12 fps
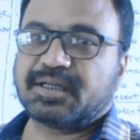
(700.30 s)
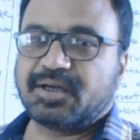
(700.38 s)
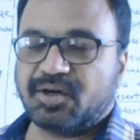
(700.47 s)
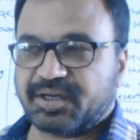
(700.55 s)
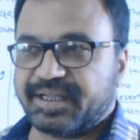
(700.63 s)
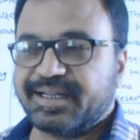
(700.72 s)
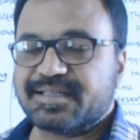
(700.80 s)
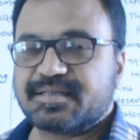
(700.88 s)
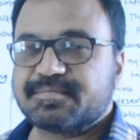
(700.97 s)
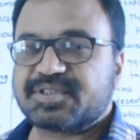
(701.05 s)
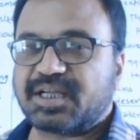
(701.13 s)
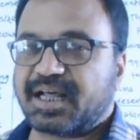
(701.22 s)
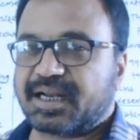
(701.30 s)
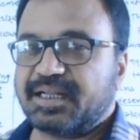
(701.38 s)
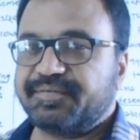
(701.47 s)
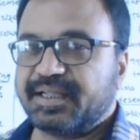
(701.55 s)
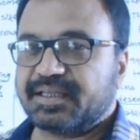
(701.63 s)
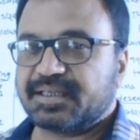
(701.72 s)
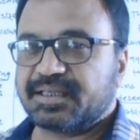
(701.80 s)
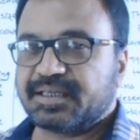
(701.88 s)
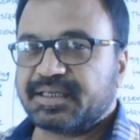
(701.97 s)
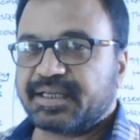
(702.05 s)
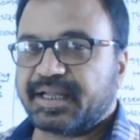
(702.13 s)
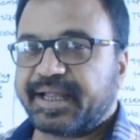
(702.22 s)
organisms are living,
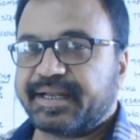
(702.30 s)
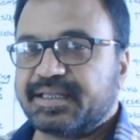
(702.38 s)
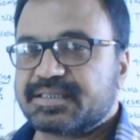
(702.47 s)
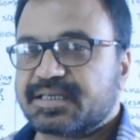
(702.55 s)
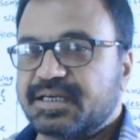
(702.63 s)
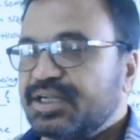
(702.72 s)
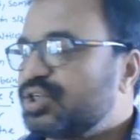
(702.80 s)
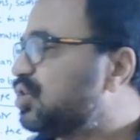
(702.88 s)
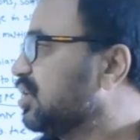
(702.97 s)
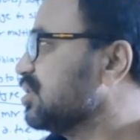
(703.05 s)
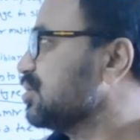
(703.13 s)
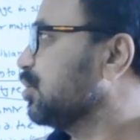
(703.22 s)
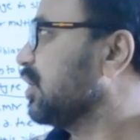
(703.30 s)
and this condition is known